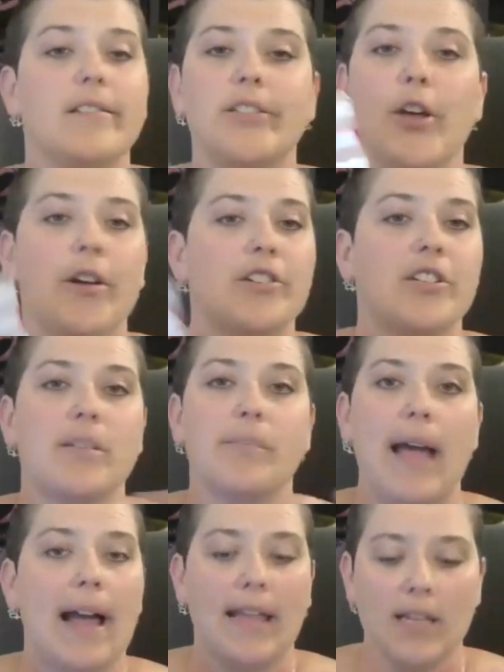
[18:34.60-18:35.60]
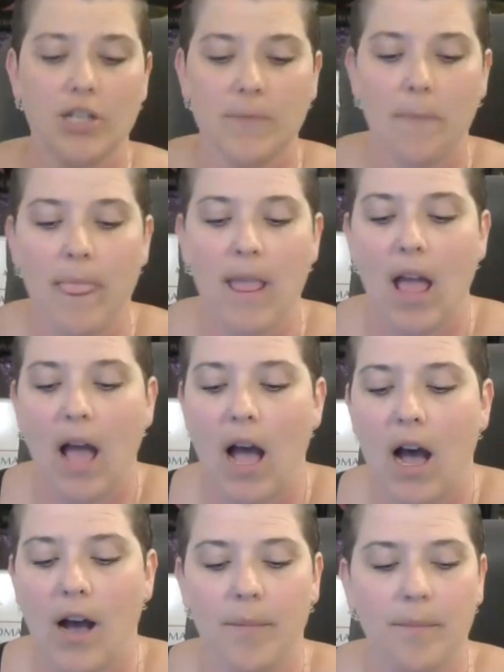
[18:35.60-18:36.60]
Dude, it's just a package.
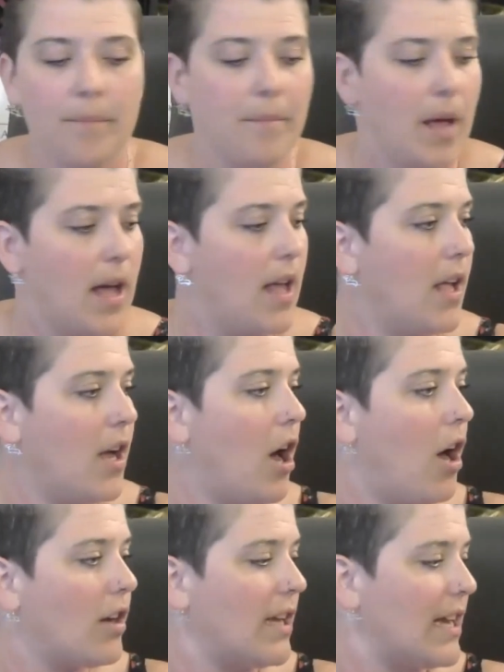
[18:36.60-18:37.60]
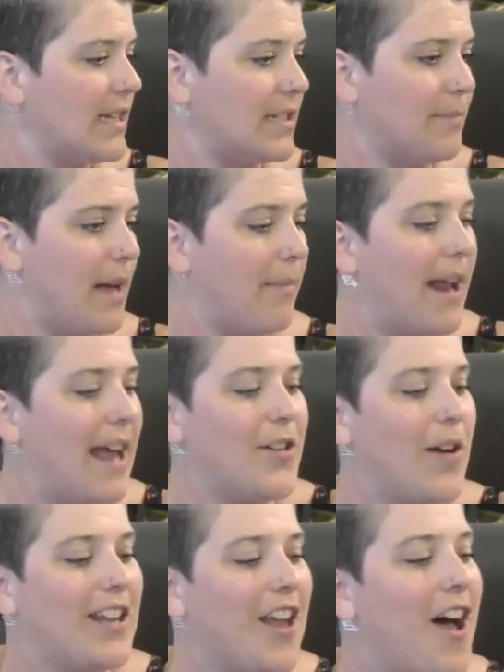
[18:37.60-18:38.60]
Um, all kinds of, pa- but I
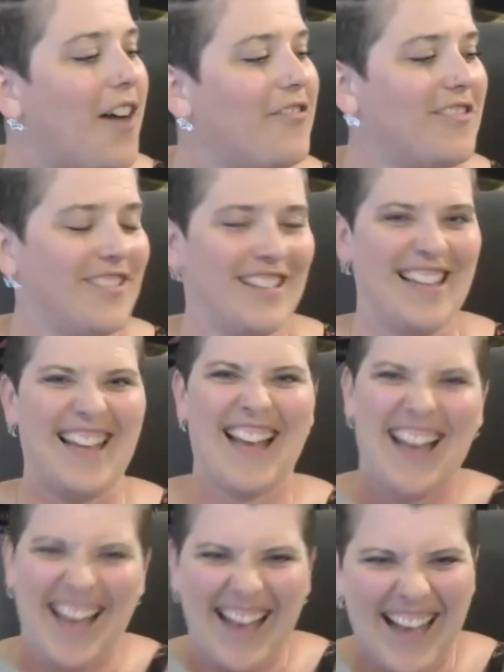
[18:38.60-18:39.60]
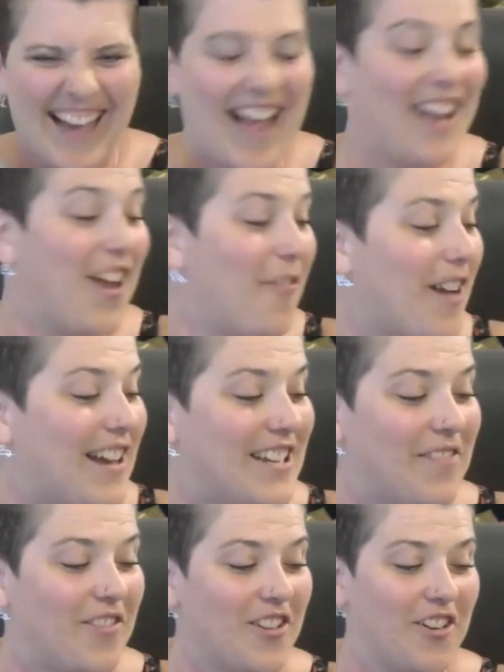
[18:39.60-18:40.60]
do. I love, I love what I
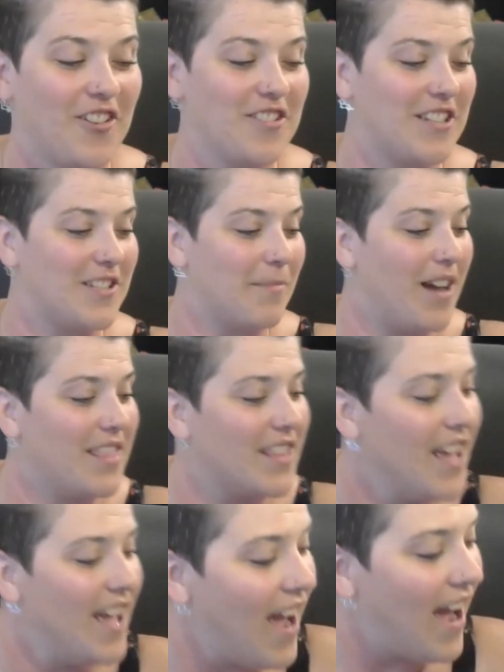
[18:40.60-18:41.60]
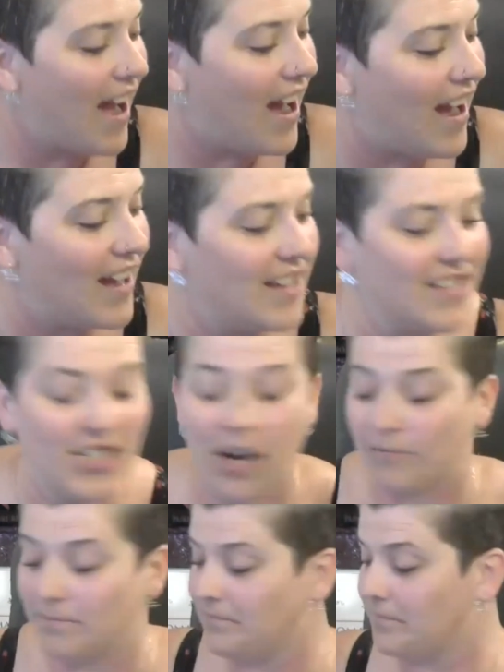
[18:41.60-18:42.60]
did for the girls this month. Uh,
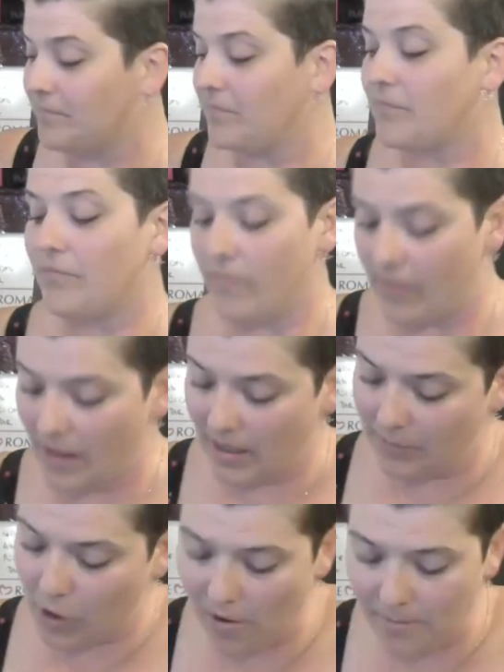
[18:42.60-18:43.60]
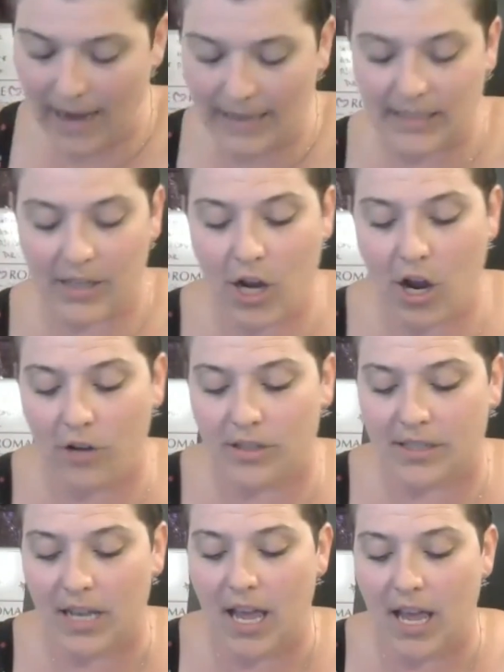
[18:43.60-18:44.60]
so going back to the
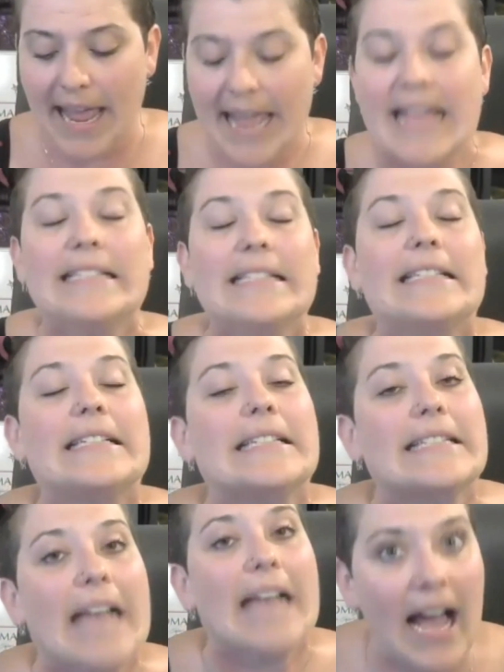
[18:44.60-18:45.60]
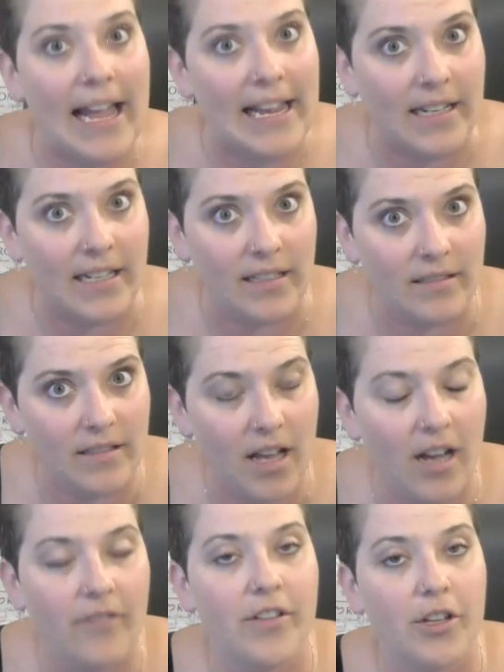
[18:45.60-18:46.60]
notes, inside
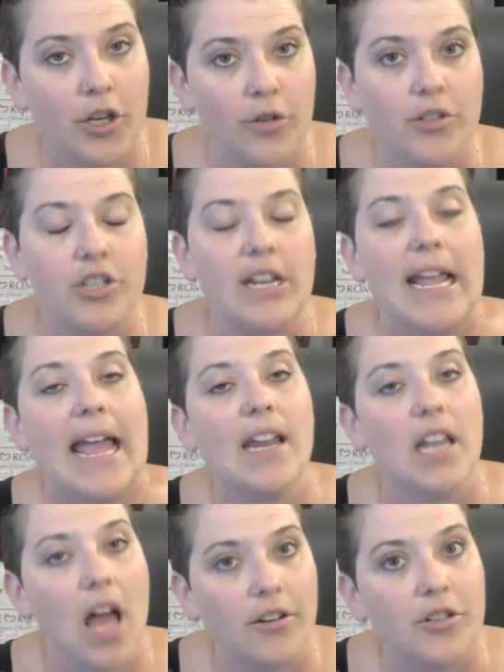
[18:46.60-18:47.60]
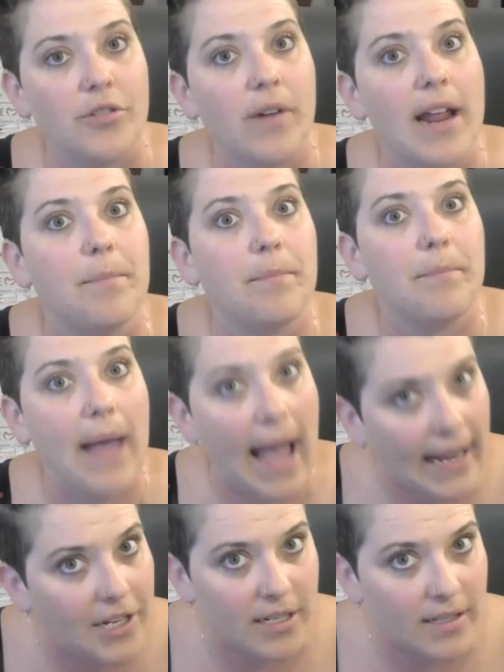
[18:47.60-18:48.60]
of the coochie and lingerie
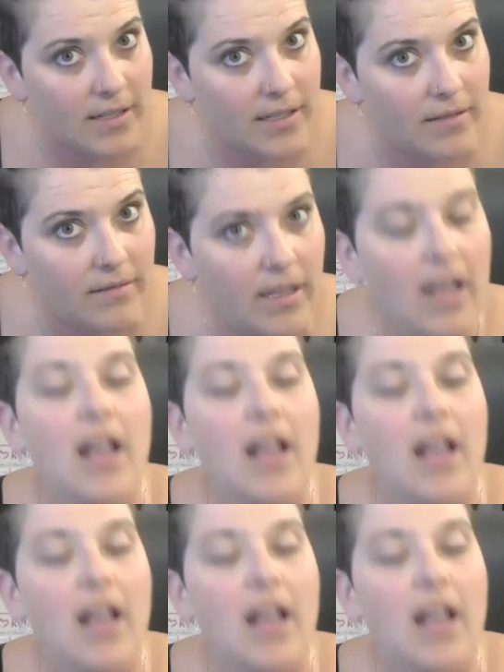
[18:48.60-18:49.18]
packages,